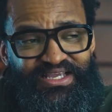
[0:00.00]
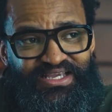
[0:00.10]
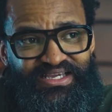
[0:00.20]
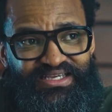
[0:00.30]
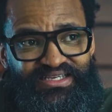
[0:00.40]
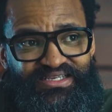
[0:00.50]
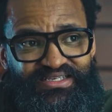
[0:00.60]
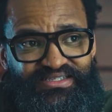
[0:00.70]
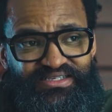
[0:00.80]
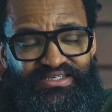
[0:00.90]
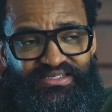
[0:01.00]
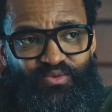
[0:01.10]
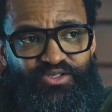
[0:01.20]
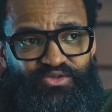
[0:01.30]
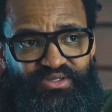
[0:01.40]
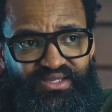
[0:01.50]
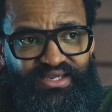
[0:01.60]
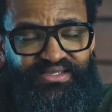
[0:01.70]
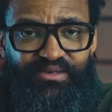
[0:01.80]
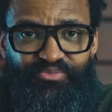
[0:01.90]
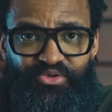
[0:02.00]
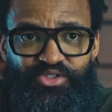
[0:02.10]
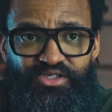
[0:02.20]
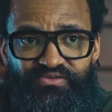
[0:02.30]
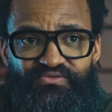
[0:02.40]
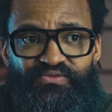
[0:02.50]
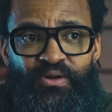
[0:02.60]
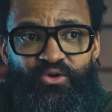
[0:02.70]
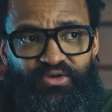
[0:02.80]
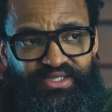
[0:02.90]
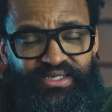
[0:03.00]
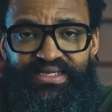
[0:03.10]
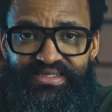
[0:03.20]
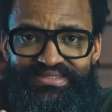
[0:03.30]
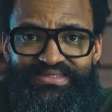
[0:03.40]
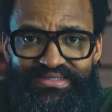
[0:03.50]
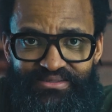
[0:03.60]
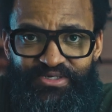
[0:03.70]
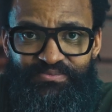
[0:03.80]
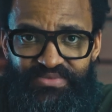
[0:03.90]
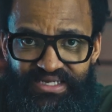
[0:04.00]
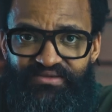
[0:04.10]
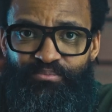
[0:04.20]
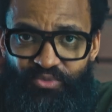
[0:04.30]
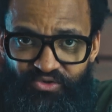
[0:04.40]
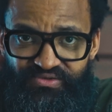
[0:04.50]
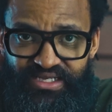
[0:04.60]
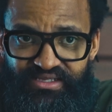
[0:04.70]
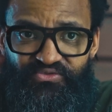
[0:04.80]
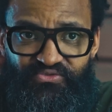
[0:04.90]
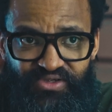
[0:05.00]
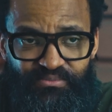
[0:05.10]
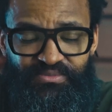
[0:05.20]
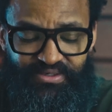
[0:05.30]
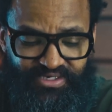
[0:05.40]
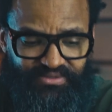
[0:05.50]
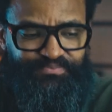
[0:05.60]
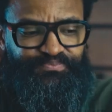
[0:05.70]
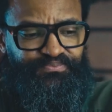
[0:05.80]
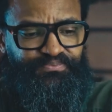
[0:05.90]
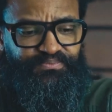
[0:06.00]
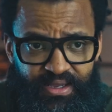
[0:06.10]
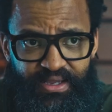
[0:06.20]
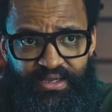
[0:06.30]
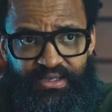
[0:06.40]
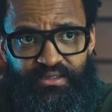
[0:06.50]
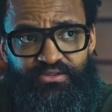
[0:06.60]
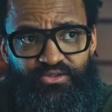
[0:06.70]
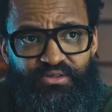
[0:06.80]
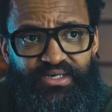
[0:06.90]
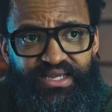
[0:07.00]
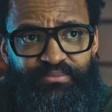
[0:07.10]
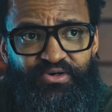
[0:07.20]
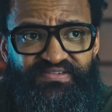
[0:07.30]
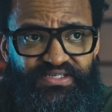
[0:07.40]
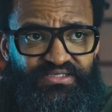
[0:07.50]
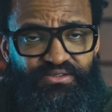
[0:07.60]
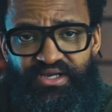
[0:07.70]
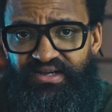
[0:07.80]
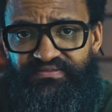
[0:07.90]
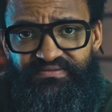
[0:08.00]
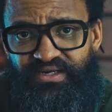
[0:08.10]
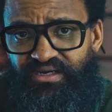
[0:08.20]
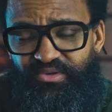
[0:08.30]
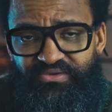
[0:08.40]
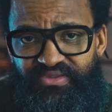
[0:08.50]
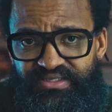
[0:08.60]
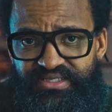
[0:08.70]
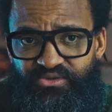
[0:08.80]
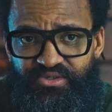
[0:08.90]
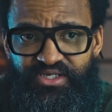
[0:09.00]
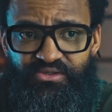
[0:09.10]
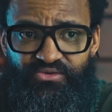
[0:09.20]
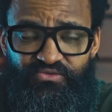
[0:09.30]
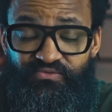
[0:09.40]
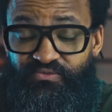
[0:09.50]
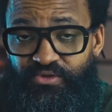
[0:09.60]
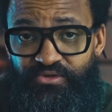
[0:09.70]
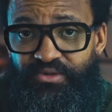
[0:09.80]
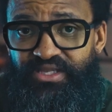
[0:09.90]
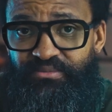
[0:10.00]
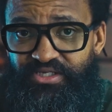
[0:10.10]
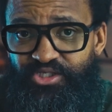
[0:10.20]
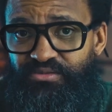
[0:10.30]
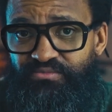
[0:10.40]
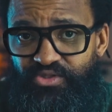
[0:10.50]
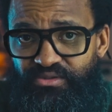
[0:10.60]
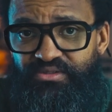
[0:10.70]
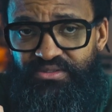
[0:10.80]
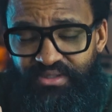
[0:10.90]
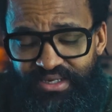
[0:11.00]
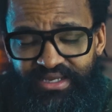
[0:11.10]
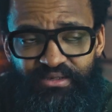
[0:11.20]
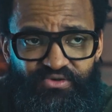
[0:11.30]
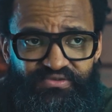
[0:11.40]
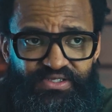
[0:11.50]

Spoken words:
It was to take the approach of looking like a cinema, like a movie, like a film. All right. And to look like movies, you have a couple of things that you can do for your image to look like a movie.